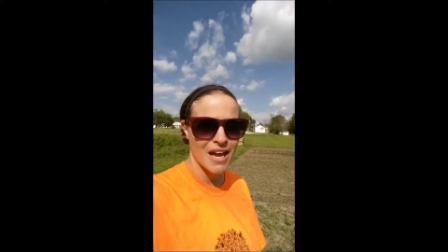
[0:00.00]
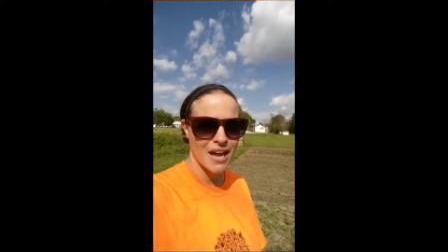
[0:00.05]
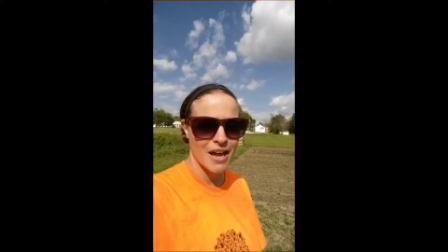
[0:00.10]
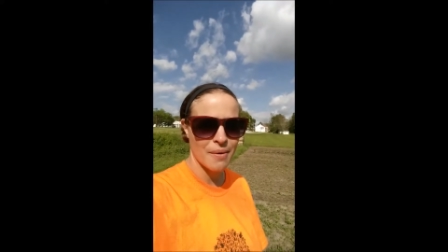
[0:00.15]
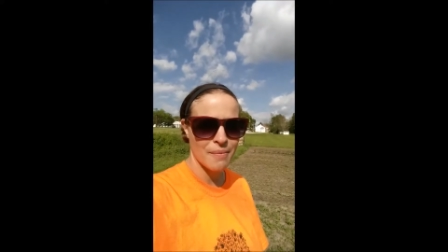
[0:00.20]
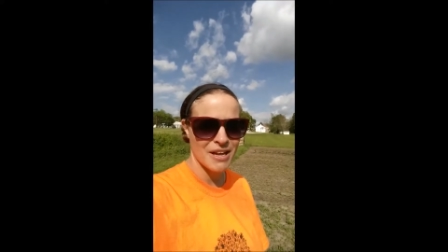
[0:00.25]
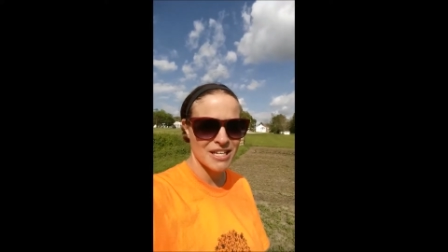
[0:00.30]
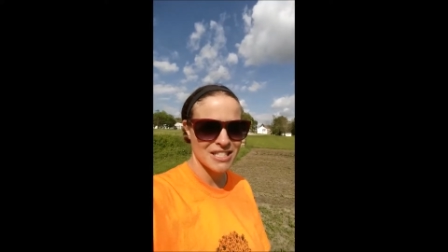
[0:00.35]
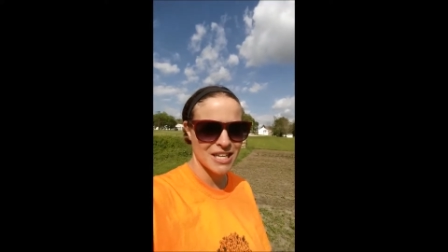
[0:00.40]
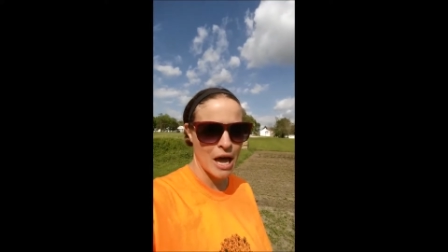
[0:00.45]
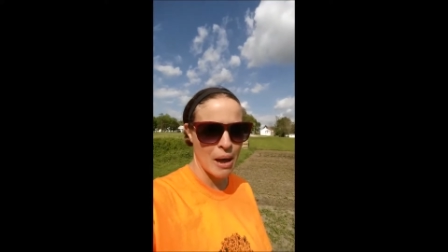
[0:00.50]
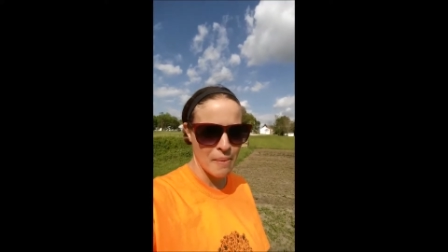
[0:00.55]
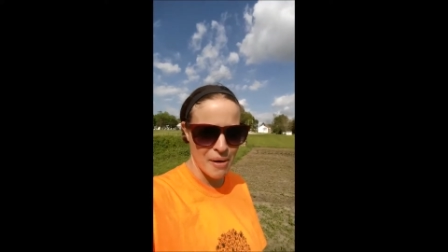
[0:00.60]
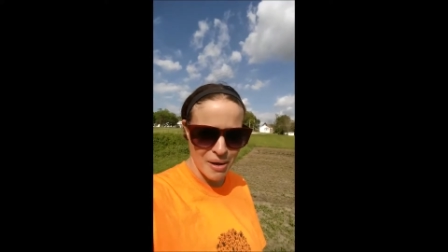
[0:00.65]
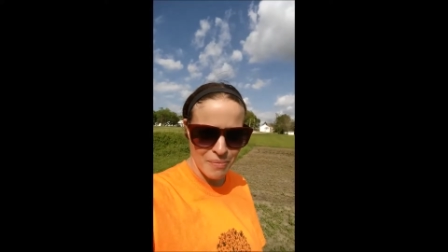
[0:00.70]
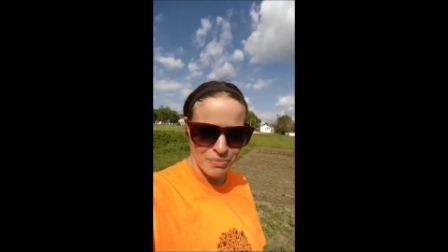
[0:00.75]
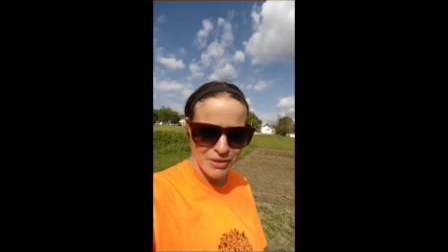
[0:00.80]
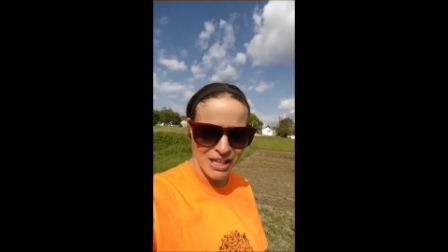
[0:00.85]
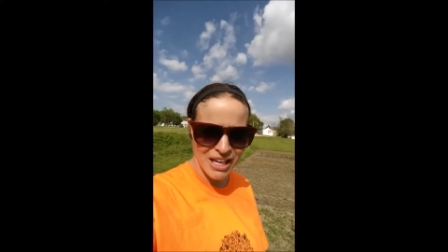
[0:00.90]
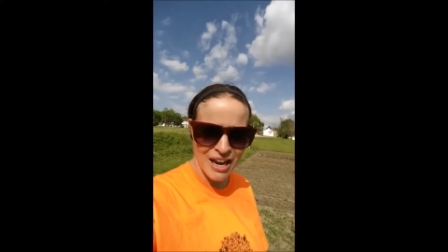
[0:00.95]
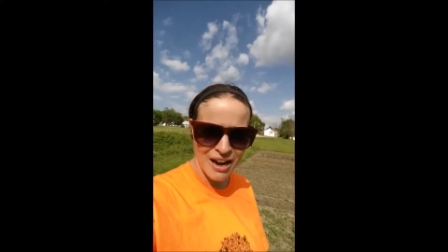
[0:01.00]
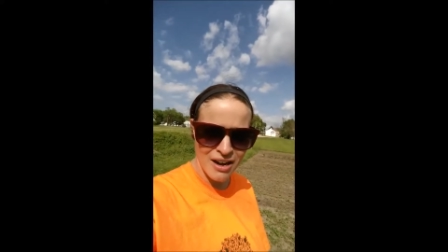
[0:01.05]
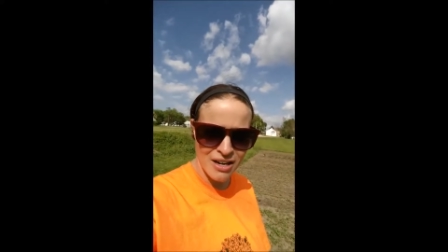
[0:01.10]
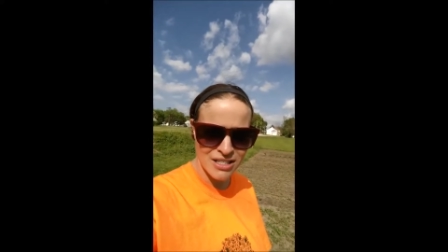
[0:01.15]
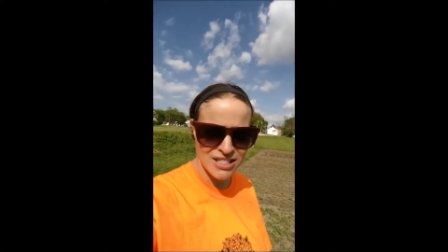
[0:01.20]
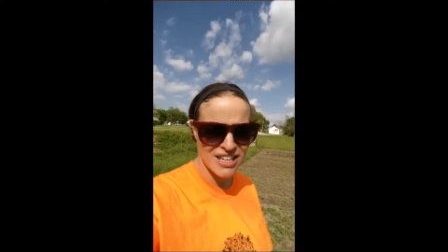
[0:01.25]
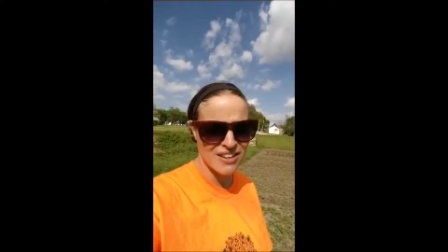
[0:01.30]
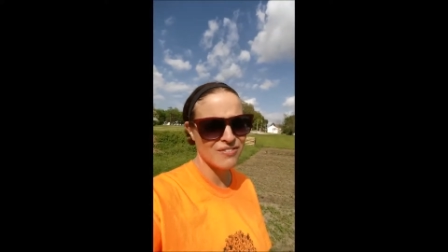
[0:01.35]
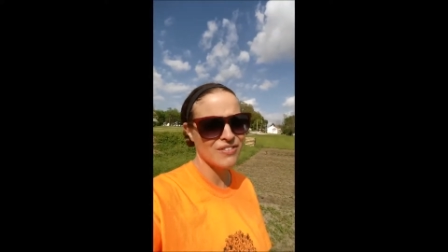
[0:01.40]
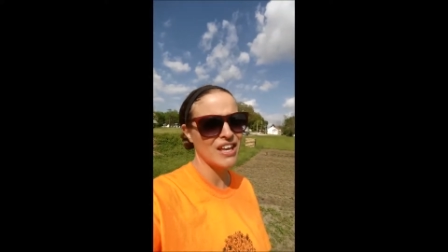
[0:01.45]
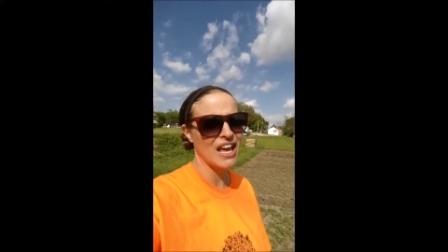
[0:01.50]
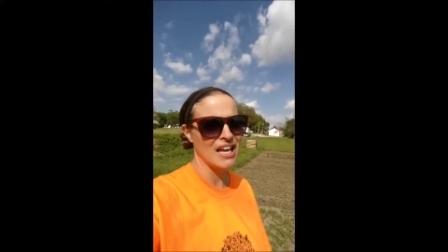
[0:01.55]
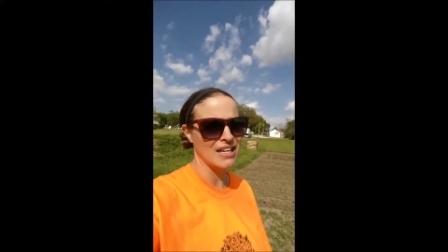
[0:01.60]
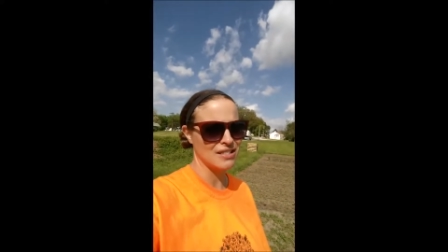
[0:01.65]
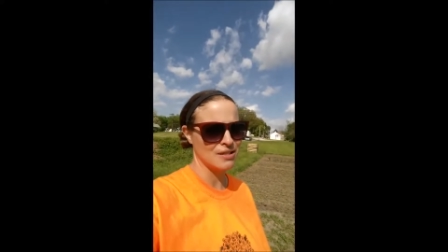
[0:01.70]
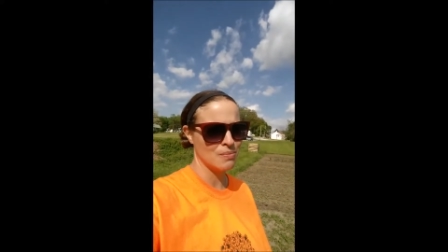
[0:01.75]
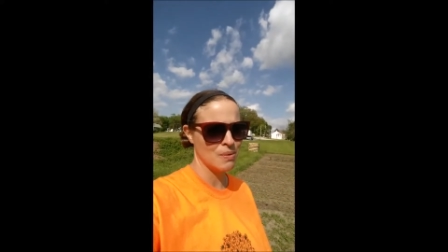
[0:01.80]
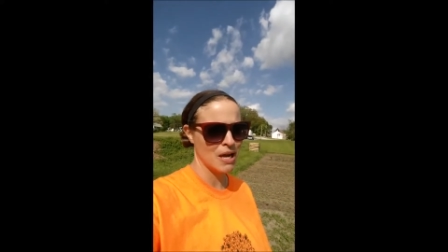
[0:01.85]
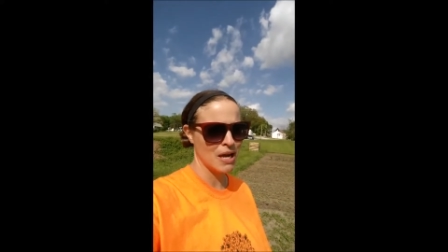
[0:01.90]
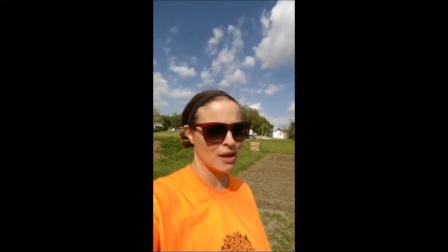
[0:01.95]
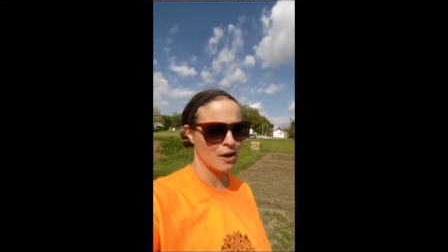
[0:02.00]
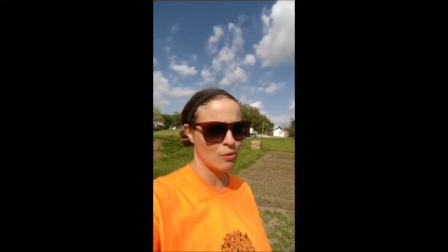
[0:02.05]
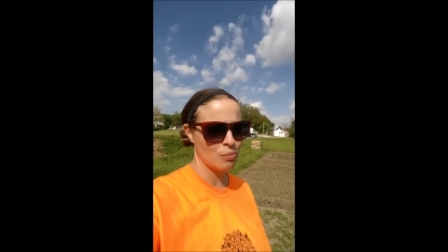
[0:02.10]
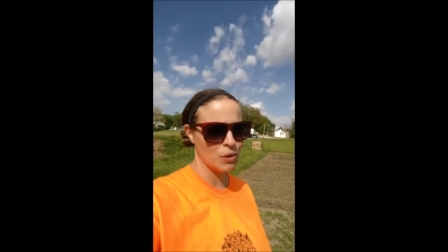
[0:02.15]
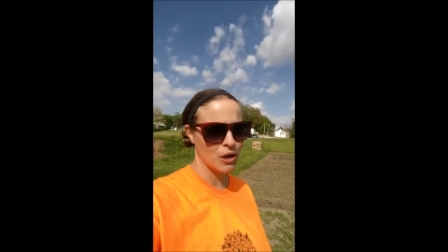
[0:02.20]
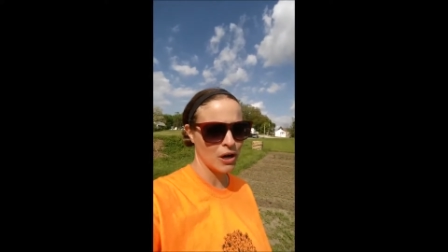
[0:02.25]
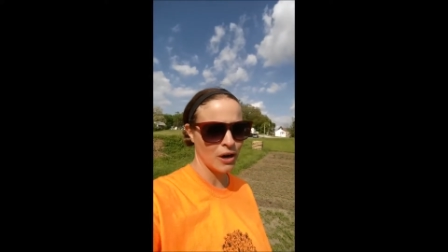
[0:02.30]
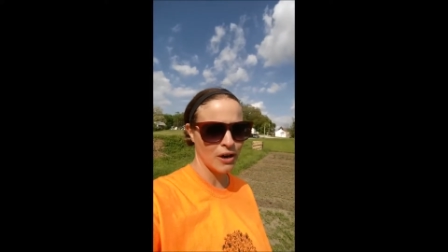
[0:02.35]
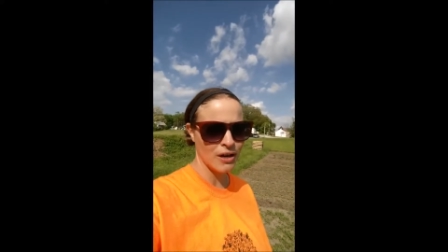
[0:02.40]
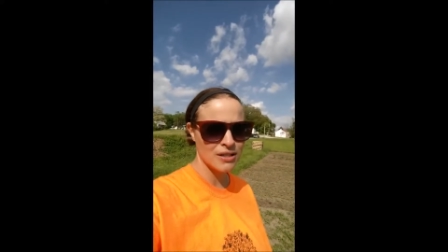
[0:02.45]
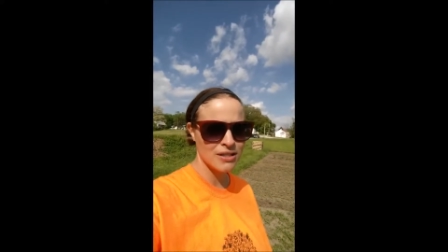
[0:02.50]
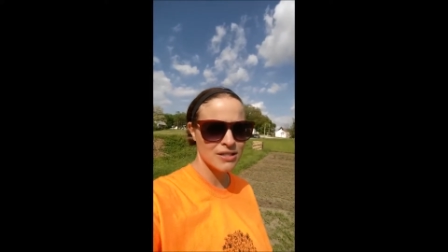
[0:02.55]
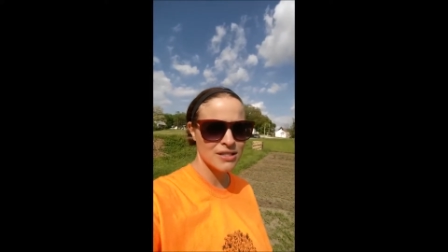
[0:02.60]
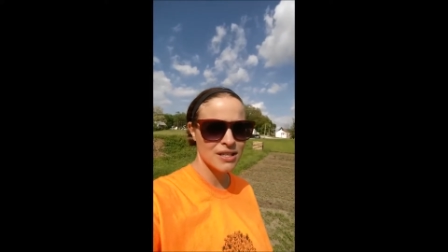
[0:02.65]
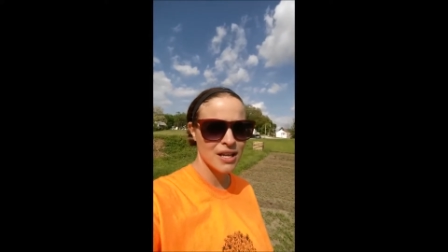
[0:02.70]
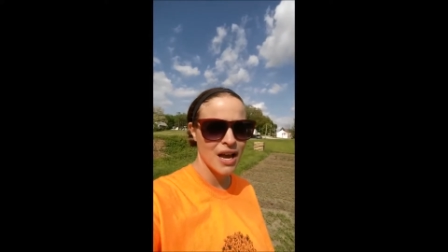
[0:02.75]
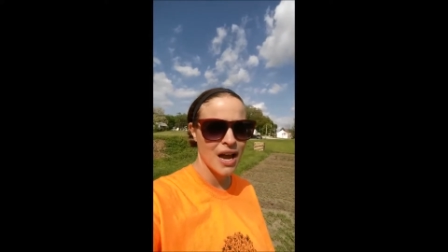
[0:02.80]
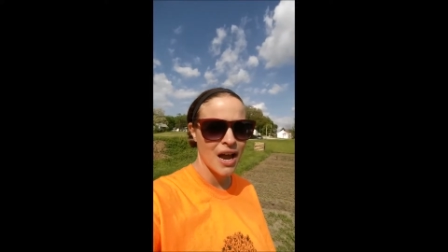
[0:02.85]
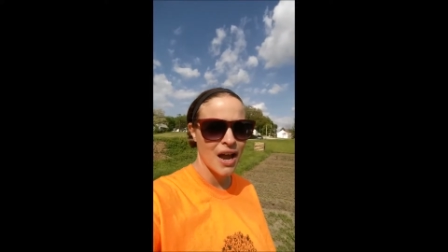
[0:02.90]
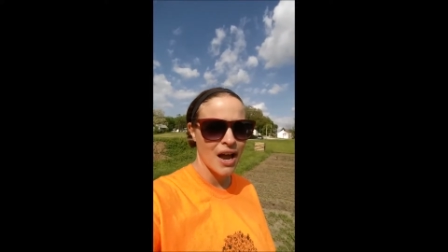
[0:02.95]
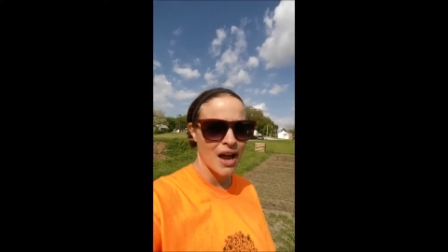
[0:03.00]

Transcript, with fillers: Um, has come up. The carrots have yet to make an appearance.